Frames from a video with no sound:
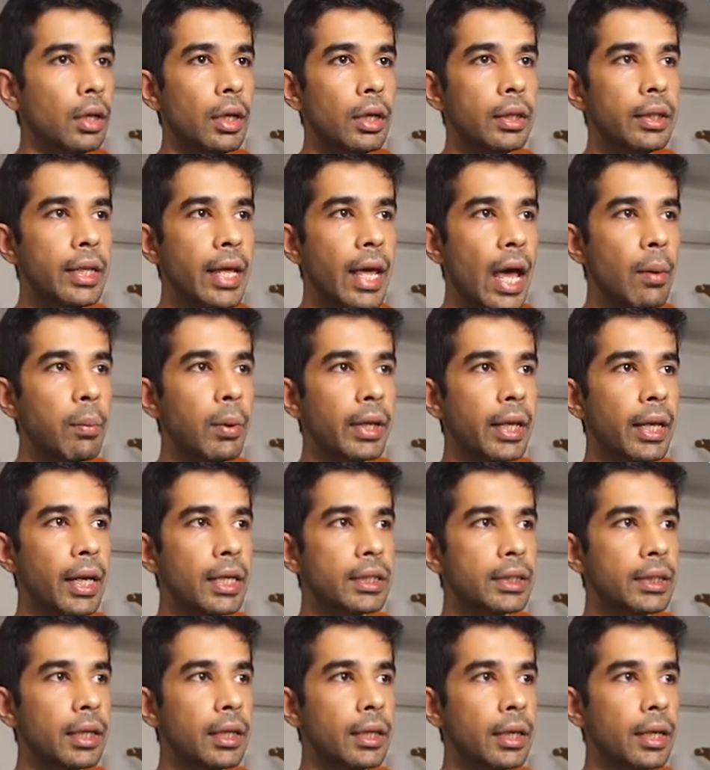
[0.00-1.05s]
The
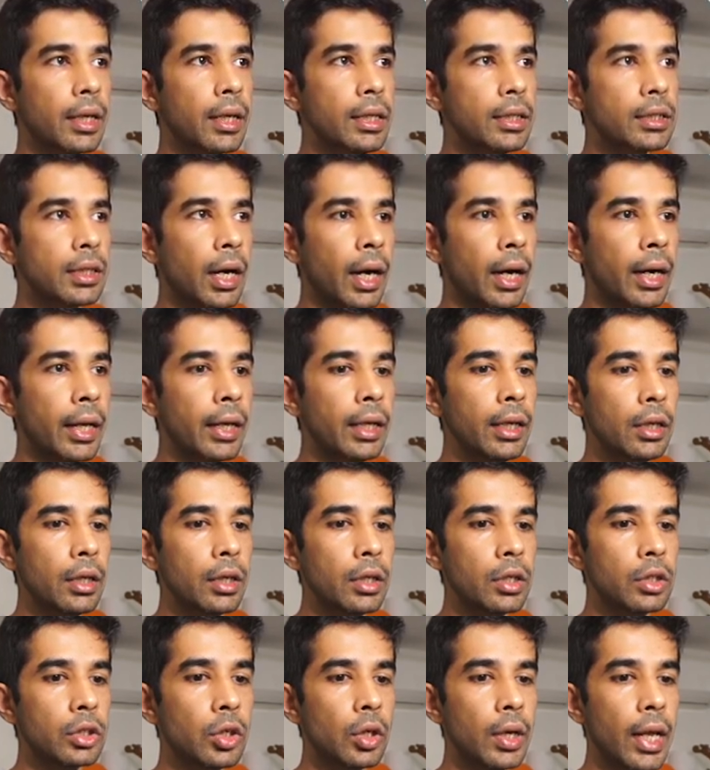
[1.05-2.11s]
application is running,
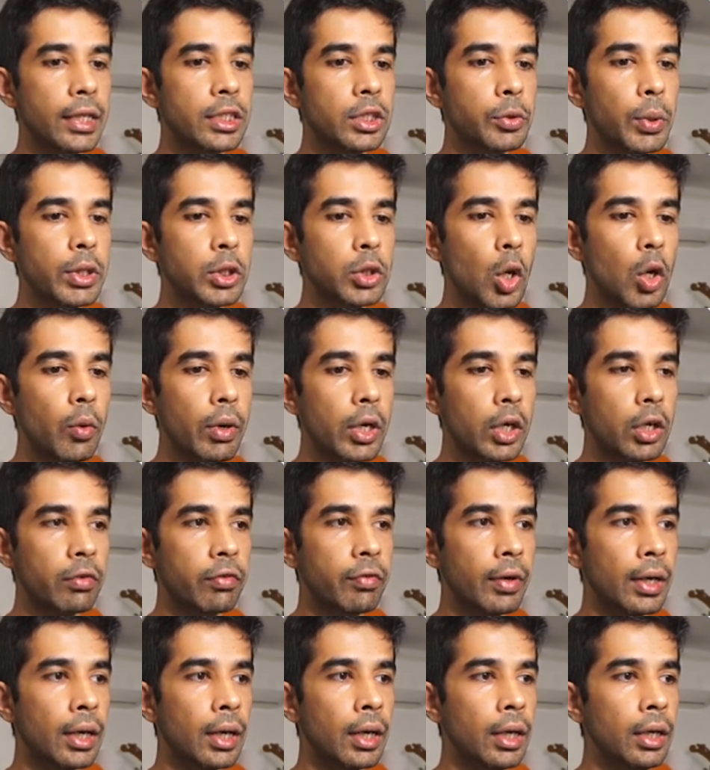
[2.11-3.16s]
so let's switch over to
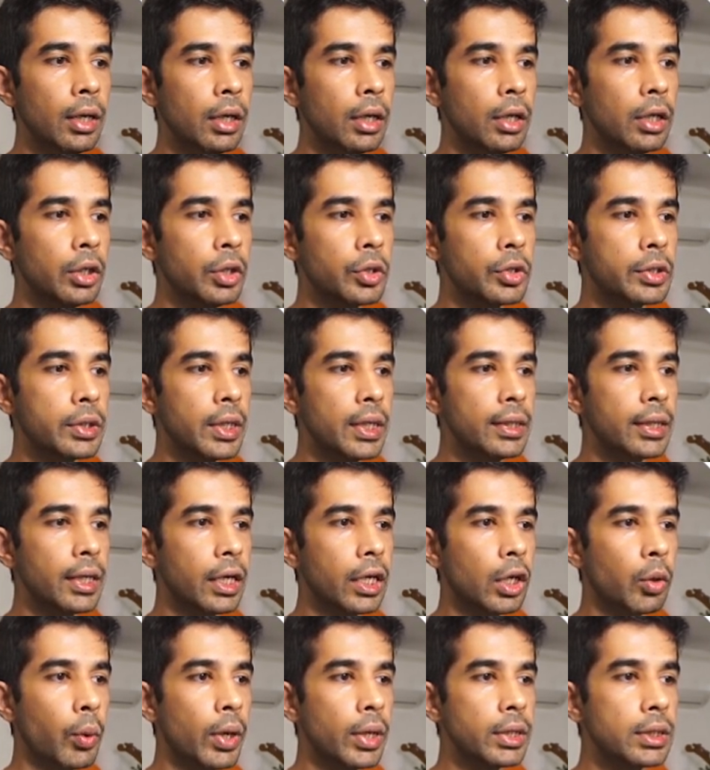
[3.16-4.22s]
Fiddler to see the
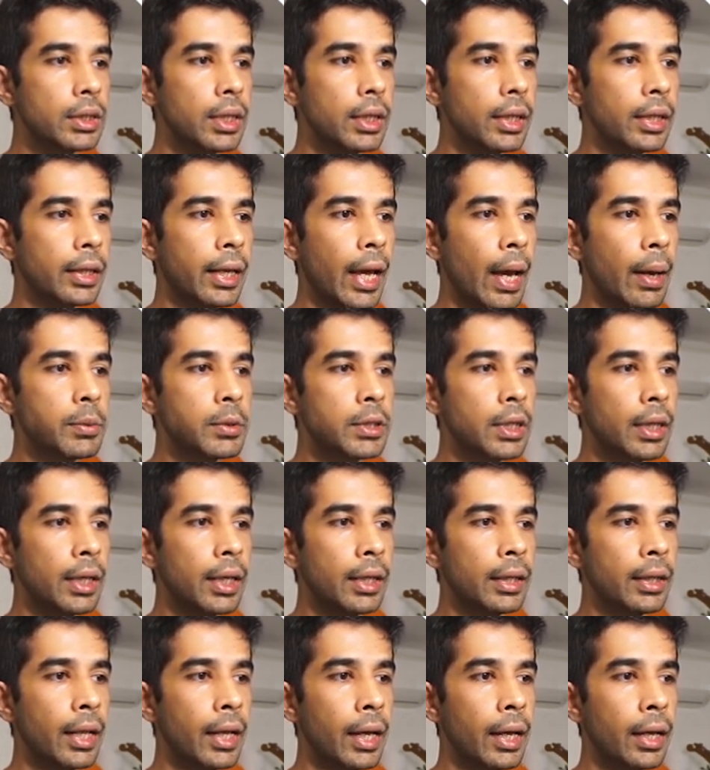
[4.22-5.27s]
request captured
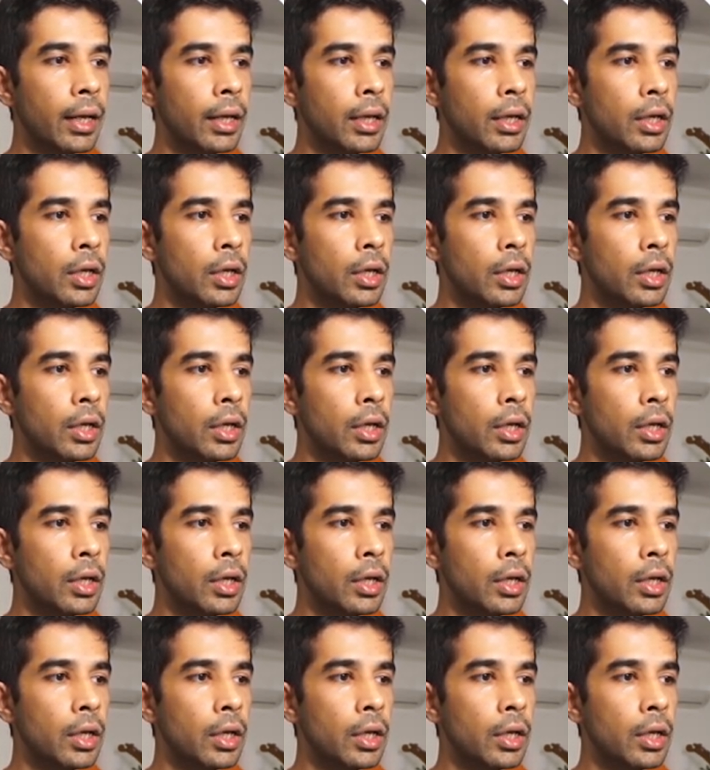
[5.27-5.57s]
in there.